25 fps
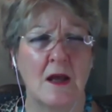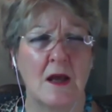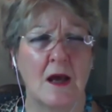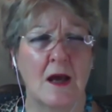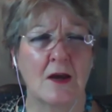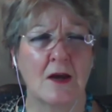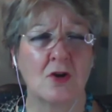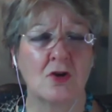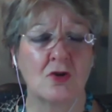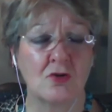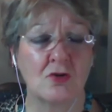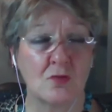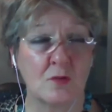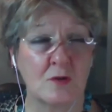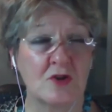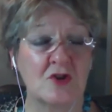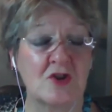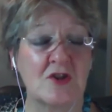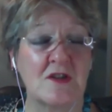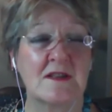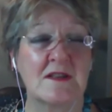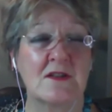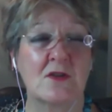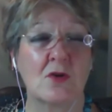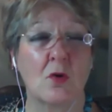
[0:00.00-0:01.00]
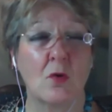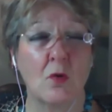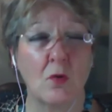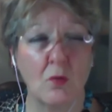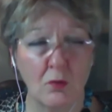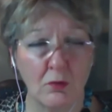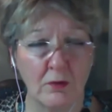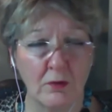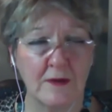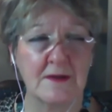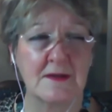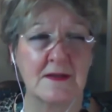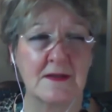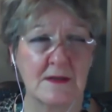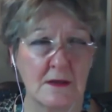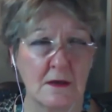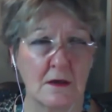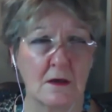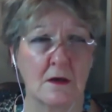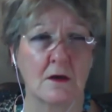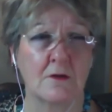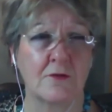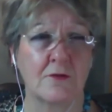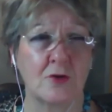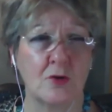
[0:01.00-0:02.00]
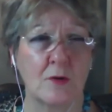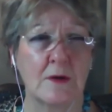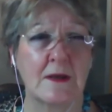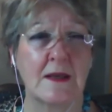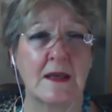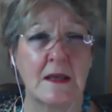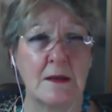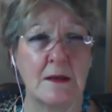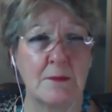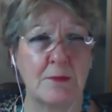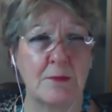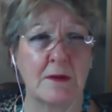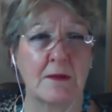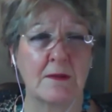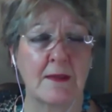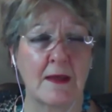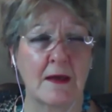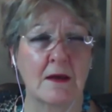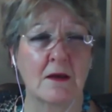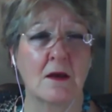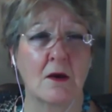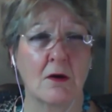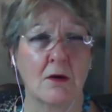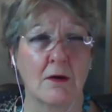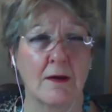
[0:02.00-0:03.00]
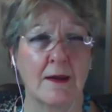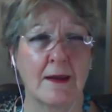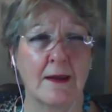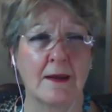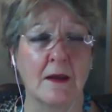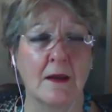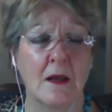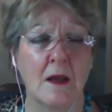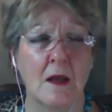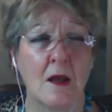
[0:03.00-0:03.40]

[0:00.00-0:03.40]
and good wishes to all the staff who are keeping that going.